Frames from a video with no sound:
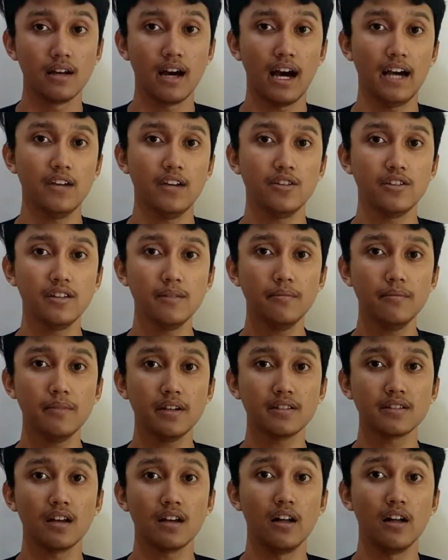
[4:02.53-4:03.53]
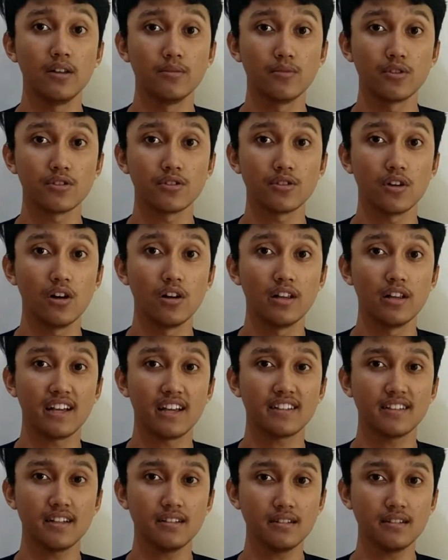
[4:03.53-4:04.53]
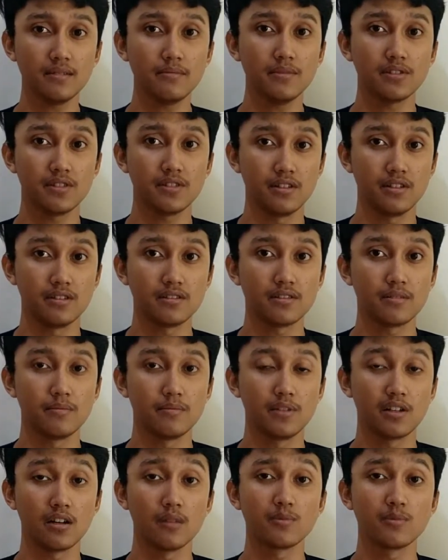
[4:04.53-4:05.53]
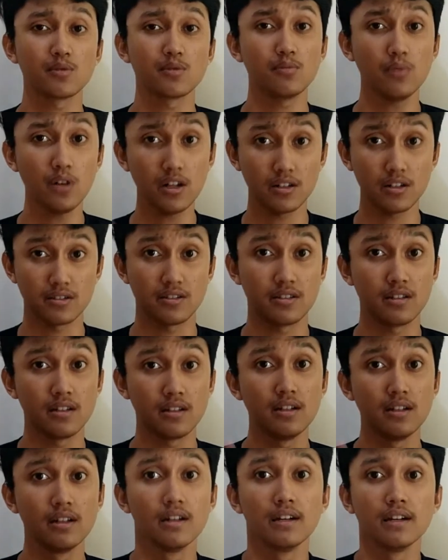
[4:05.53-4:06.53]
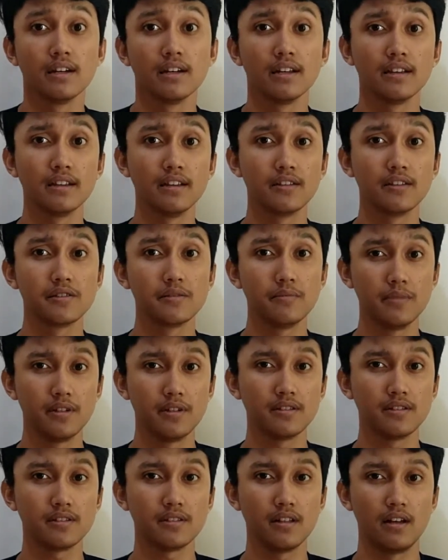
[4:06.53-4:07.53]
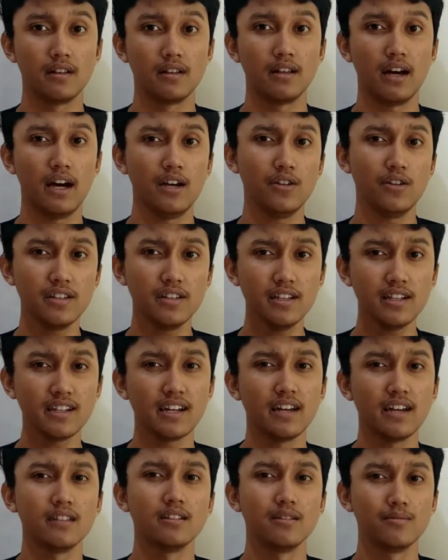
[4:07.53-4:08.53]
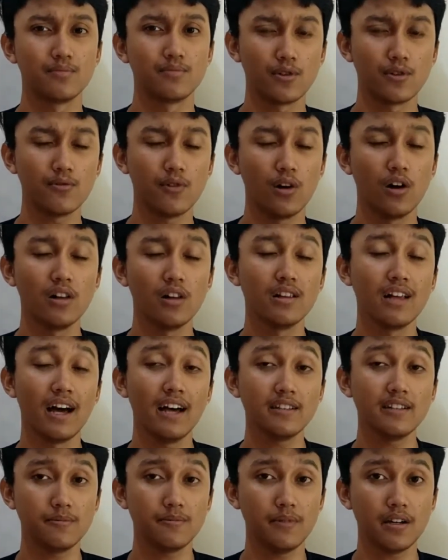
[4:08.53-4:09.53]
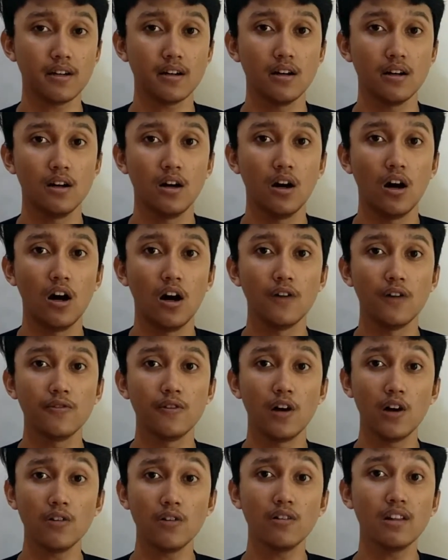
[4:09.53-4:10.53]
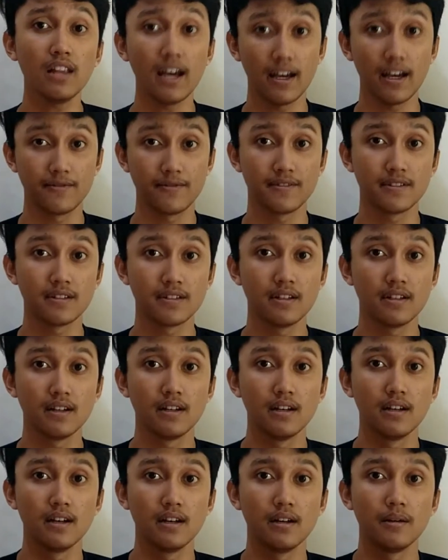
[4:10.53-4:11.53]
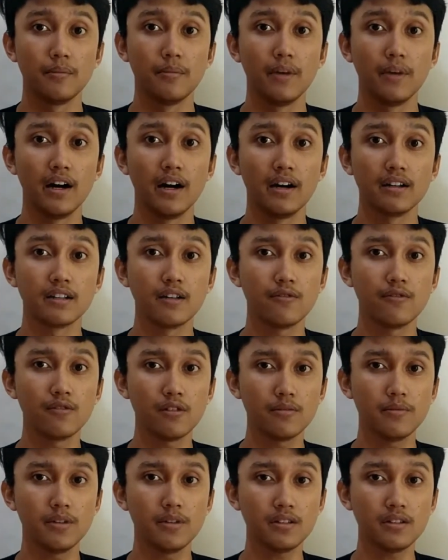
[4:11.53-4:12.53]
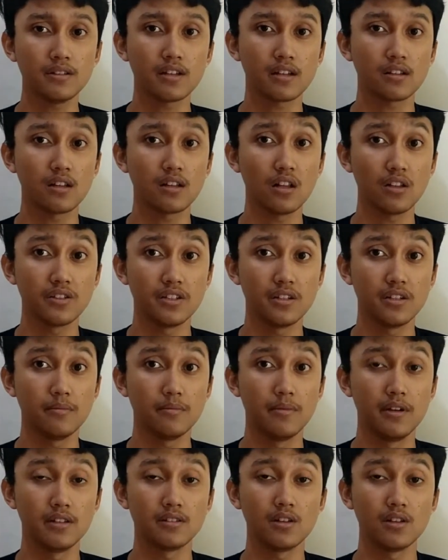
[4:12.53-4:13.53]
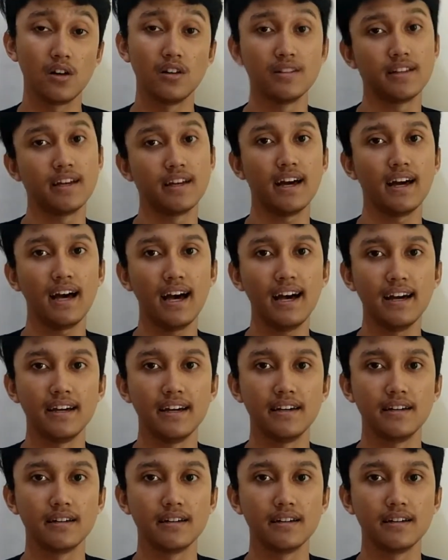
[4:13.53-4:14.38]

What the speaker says: IoT makes almost all existing machines become smart. This means that IoT can improve all aspects of our lives by developing technology based on AI.